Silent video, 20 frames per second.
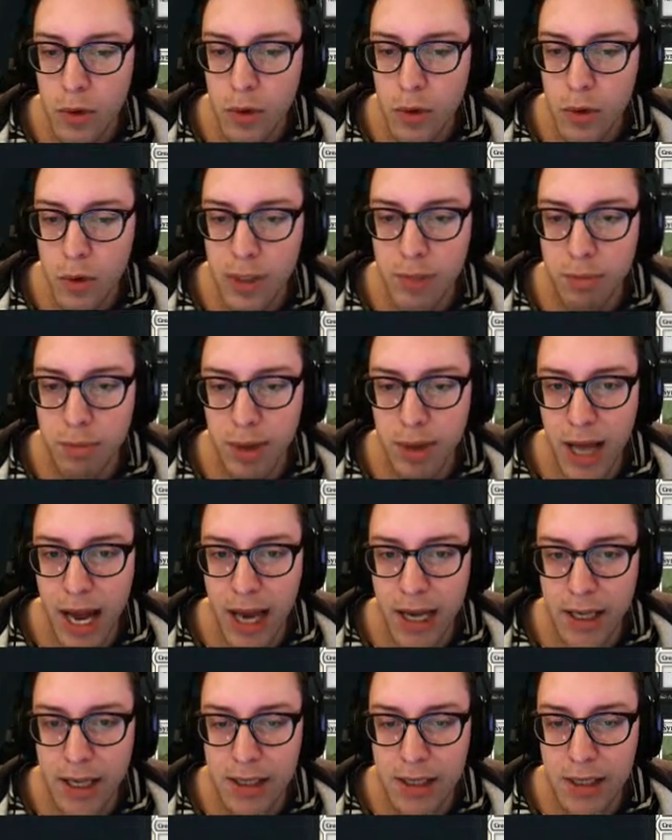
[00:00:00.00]
What's
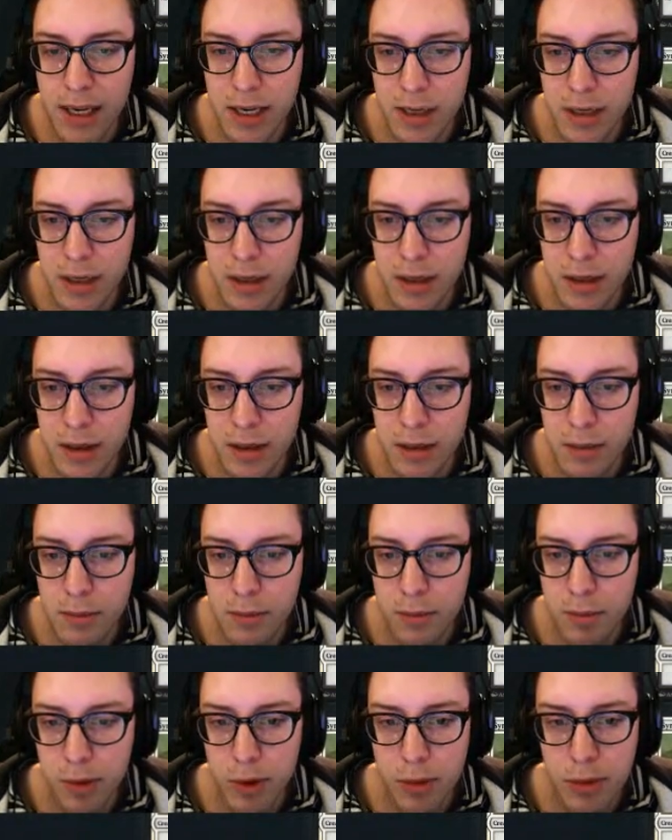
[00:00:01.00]
black? It's like
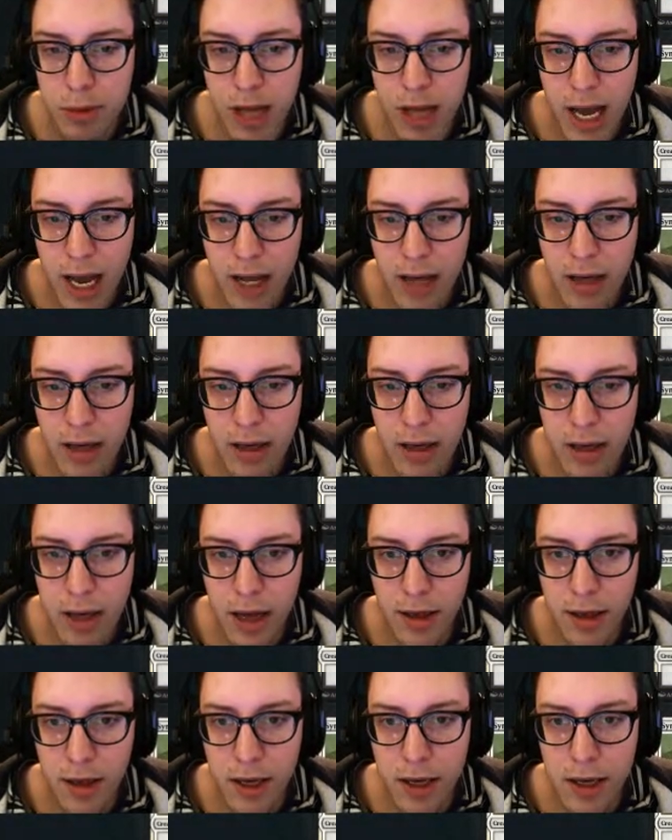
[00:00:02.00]
blue-black,
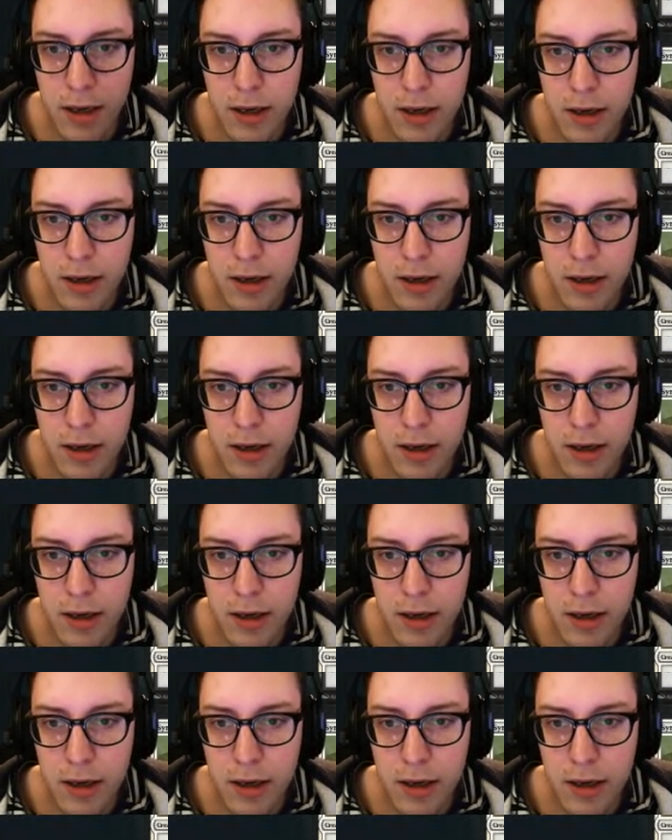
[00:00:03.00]
I think.